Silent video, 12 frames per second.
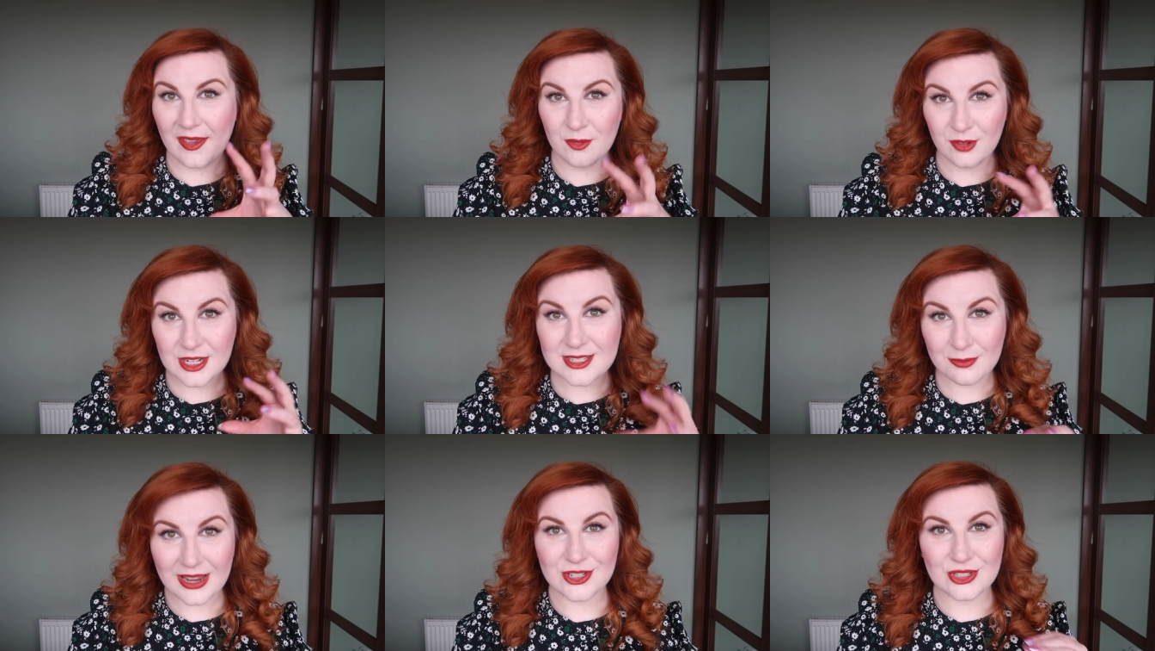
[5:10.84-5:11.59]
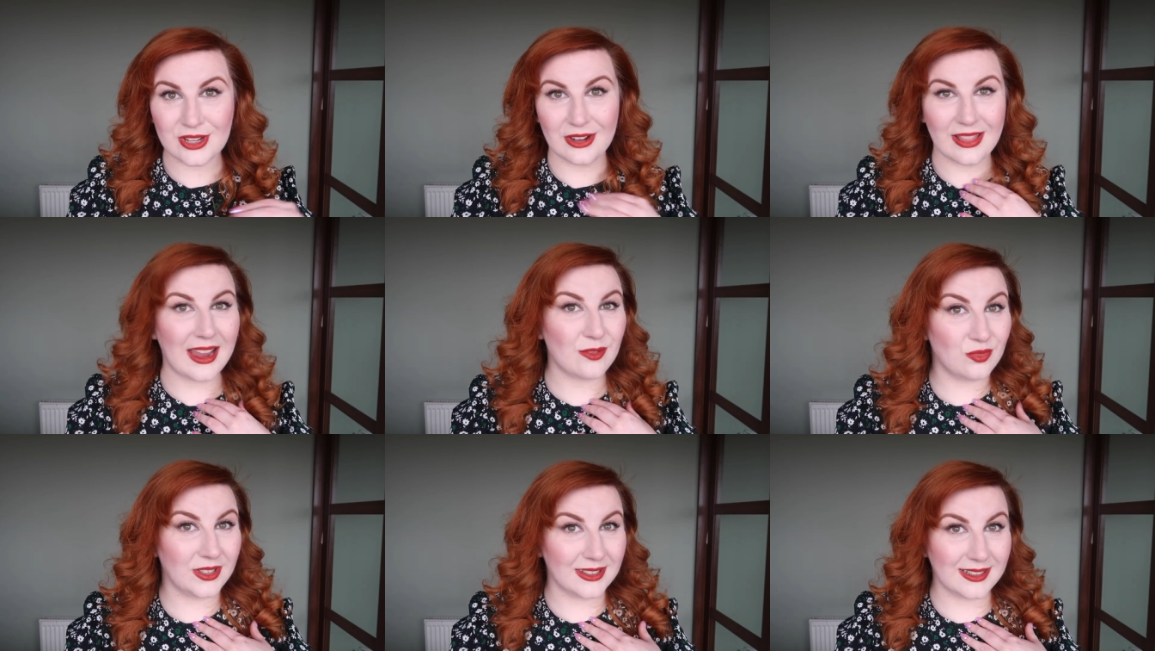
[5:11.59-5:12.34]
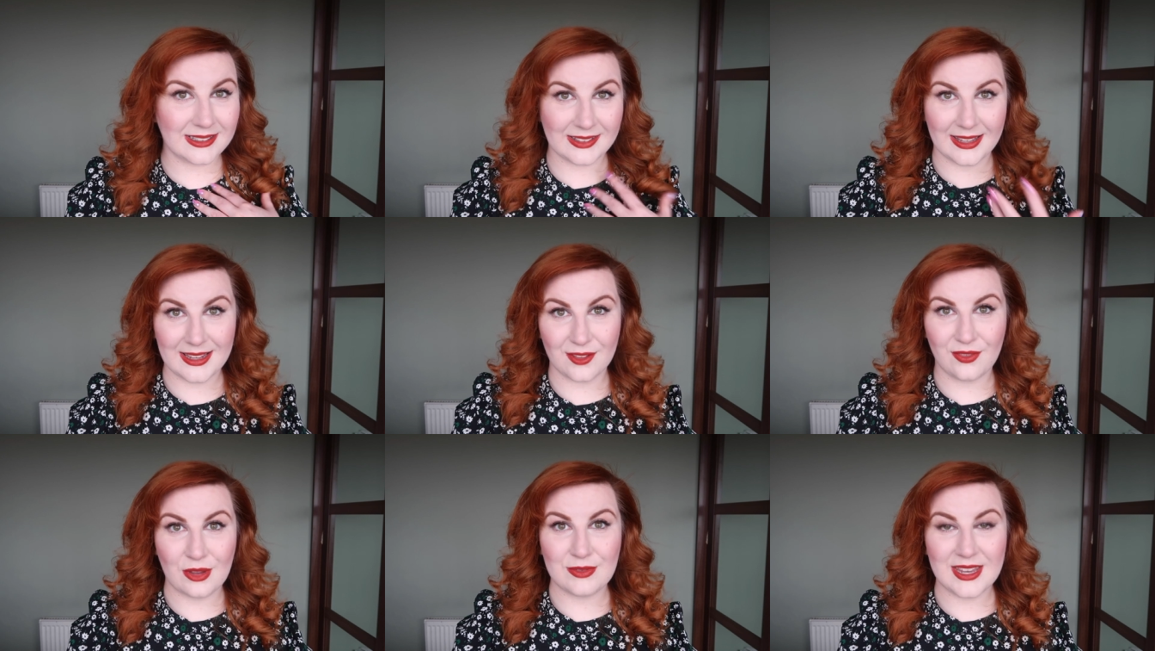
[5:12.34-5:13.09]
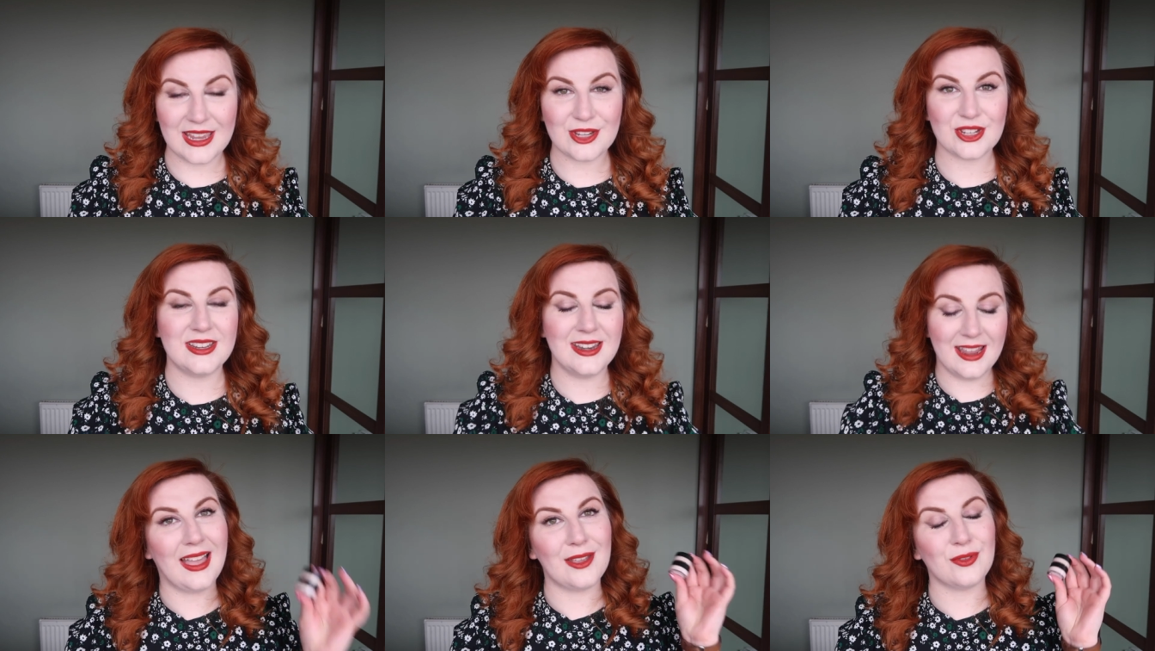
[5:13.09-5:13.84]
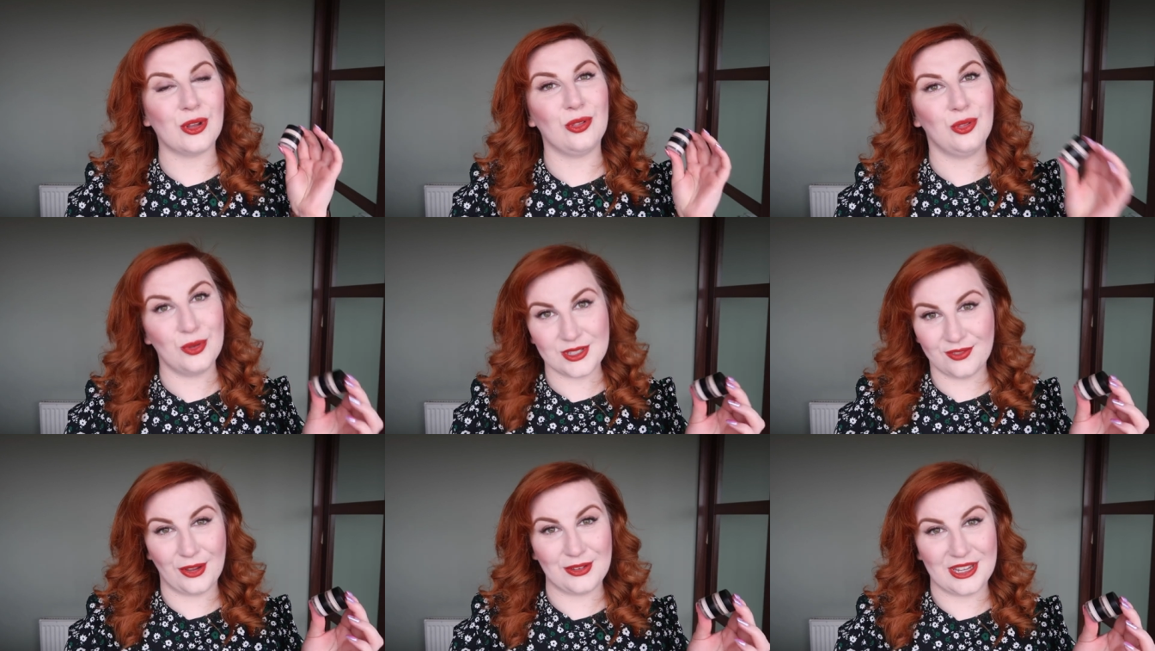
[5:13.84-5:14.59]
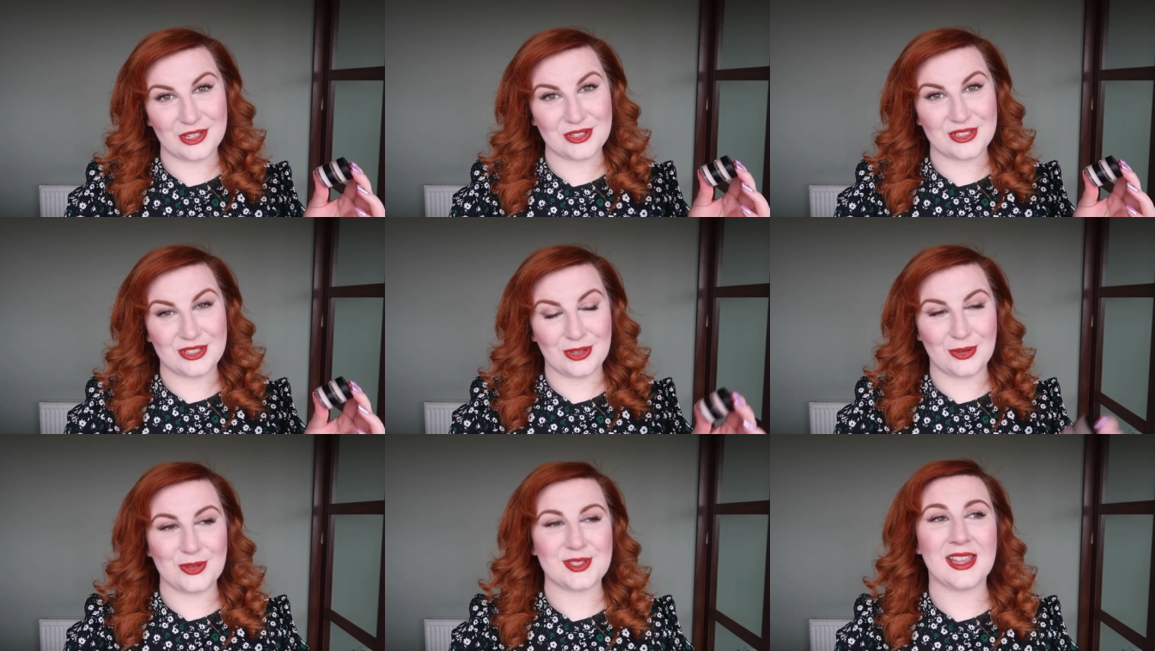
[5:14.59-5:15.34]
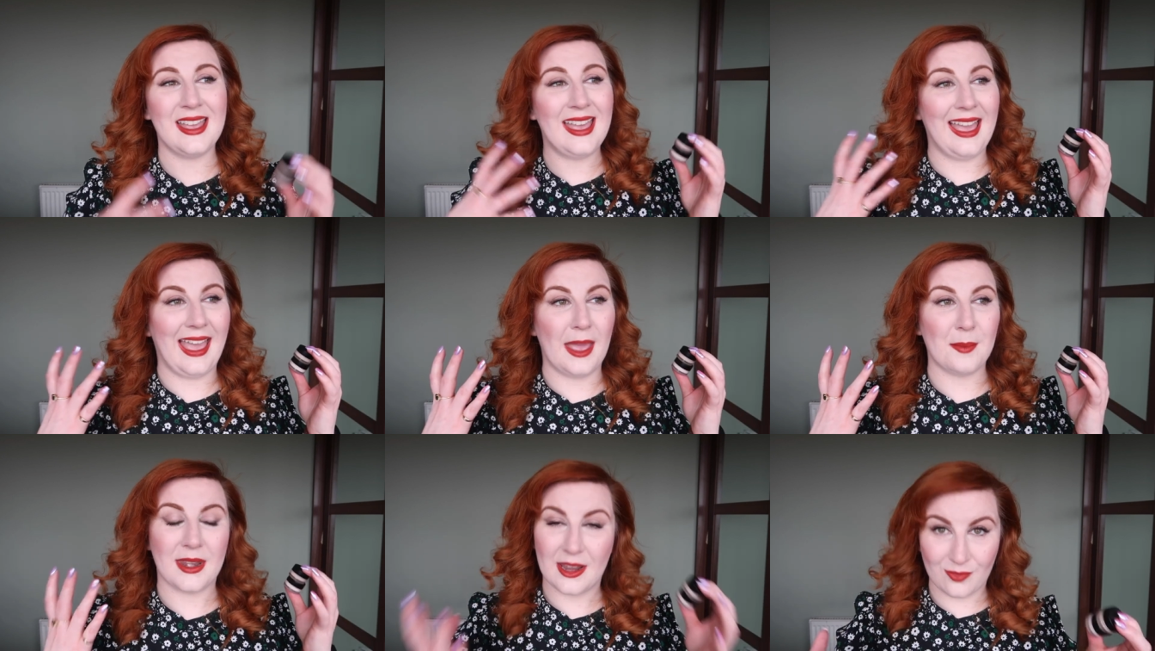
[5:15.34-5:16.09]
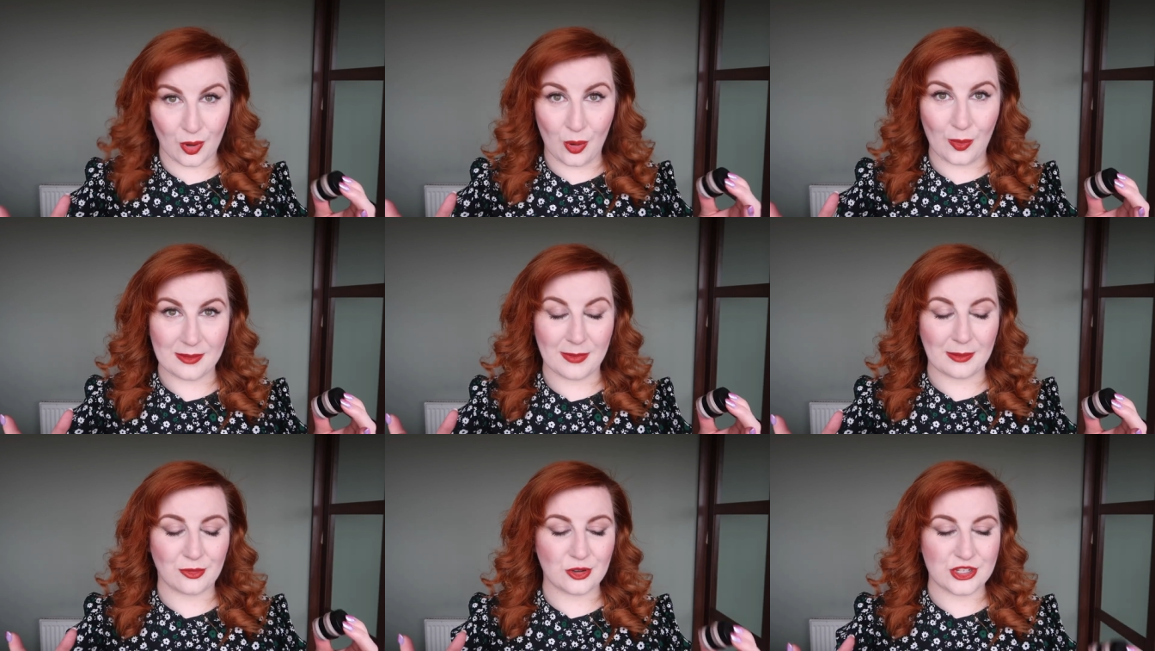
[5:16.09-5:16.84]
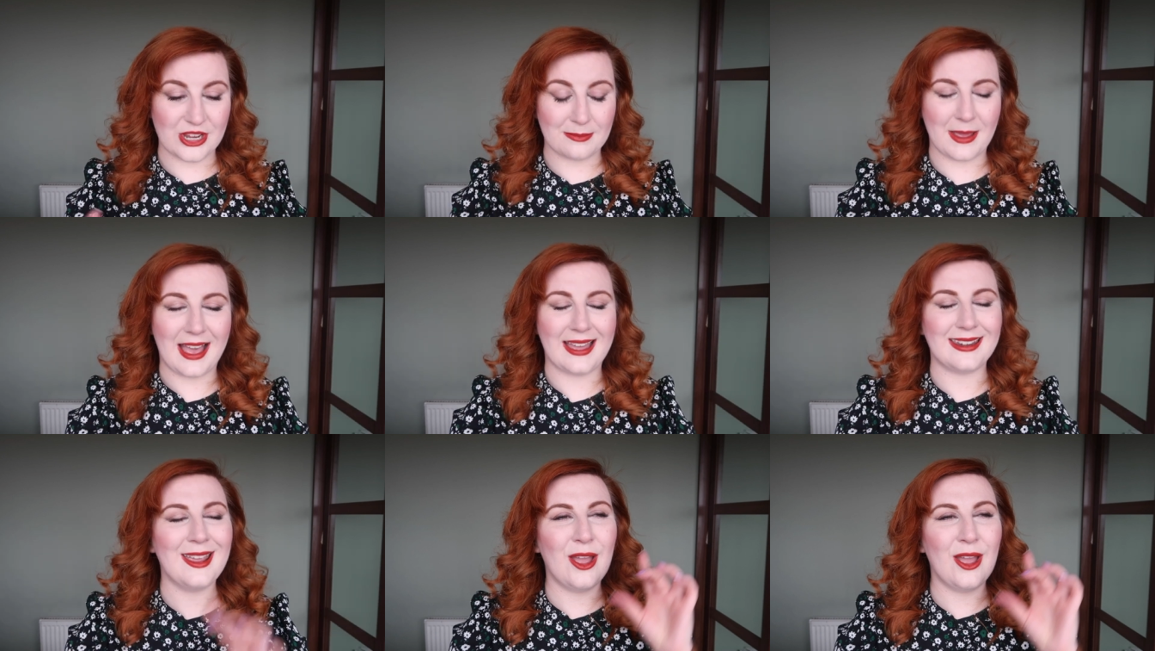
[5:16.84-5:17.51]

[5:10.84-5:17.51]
First impressions are that I really, really like the foundation. I've got loads of foundations to use um, and I've got one in my Project Pan.